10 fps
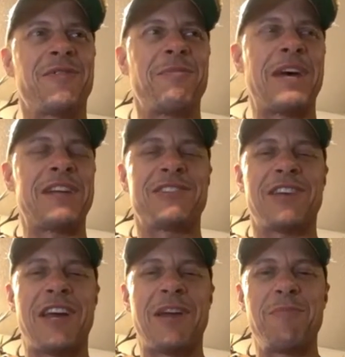from that
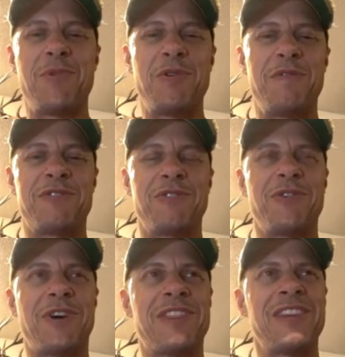site I moved
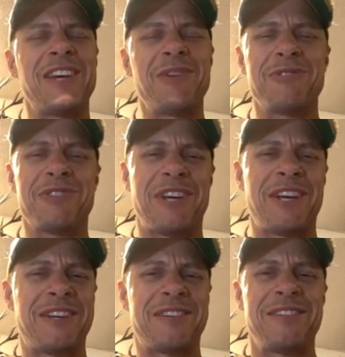to, I think it was
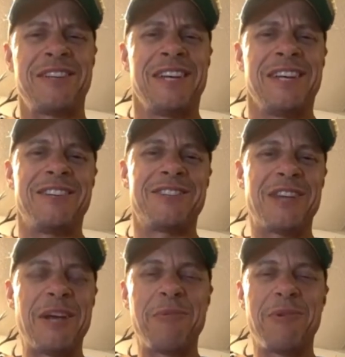like
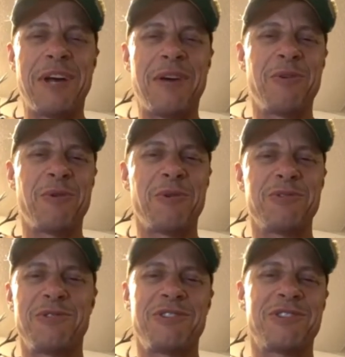Disabled
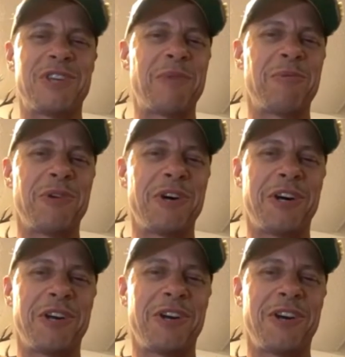Outdoors or Disabled
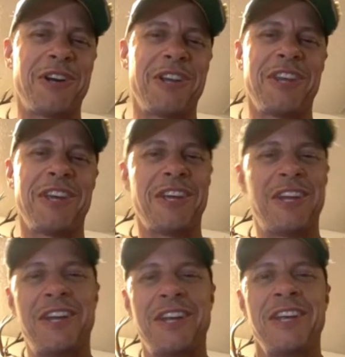Hunter, and
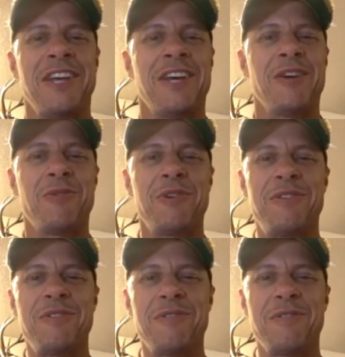then
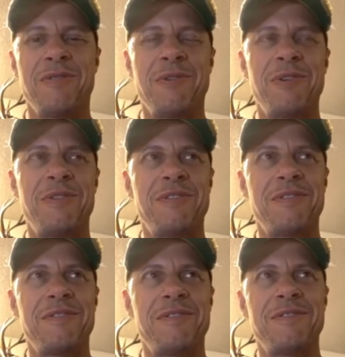
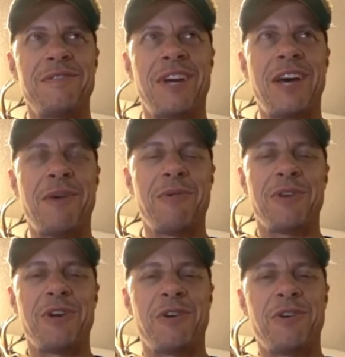I got
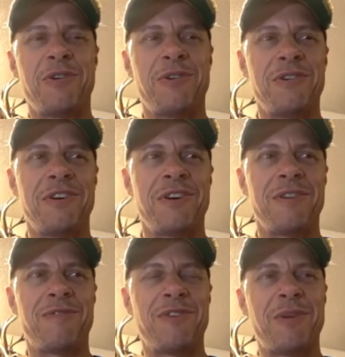with
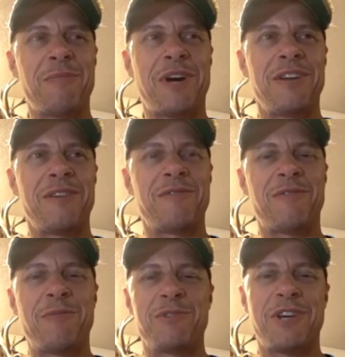a friend of
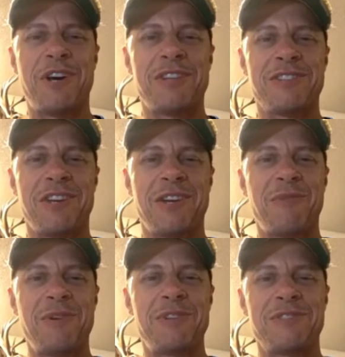mine from
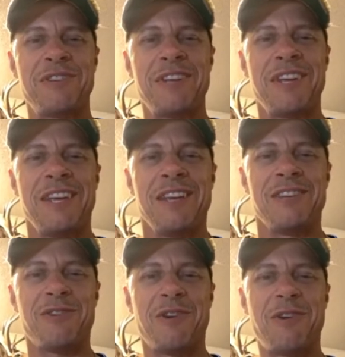Wisconsin, and we
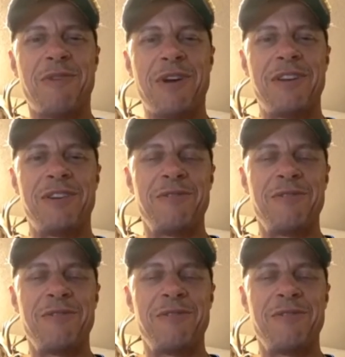started